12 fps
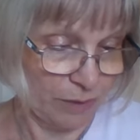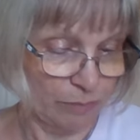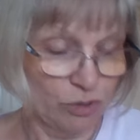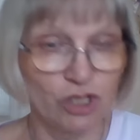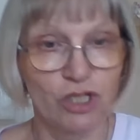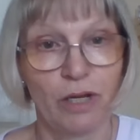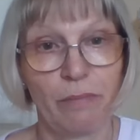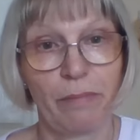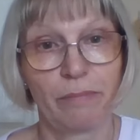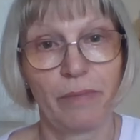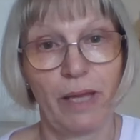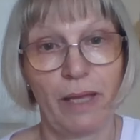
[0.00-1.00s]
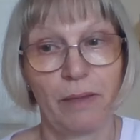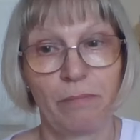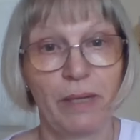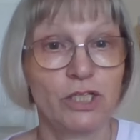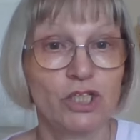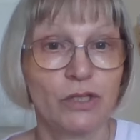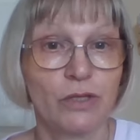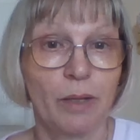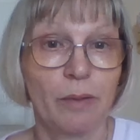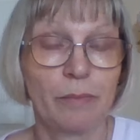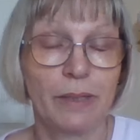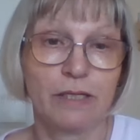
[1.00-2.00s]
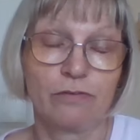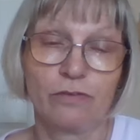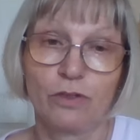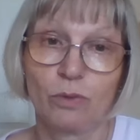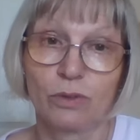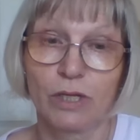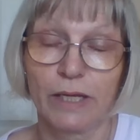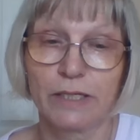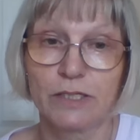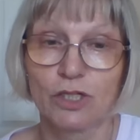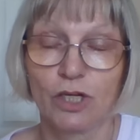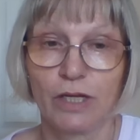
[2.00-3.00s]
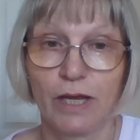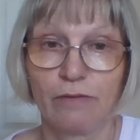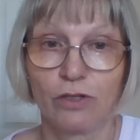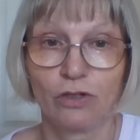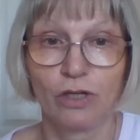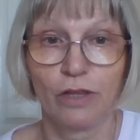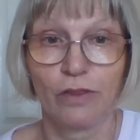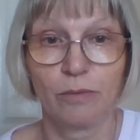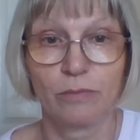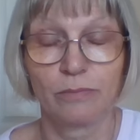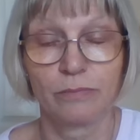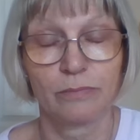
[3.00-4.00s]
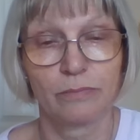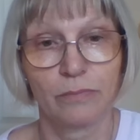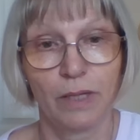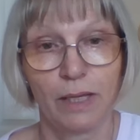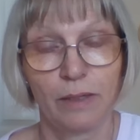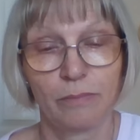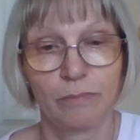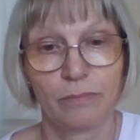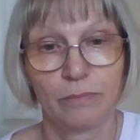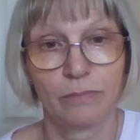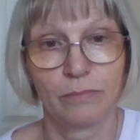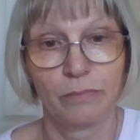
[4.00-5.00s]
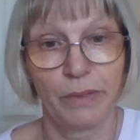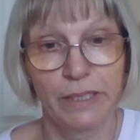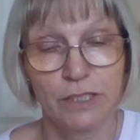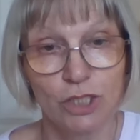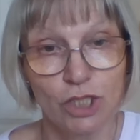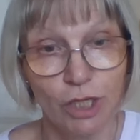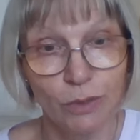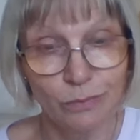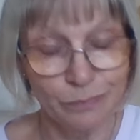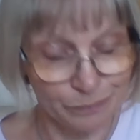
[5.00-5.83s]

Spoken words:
just going to mention them, and if you would like to go and have a look at them, please do.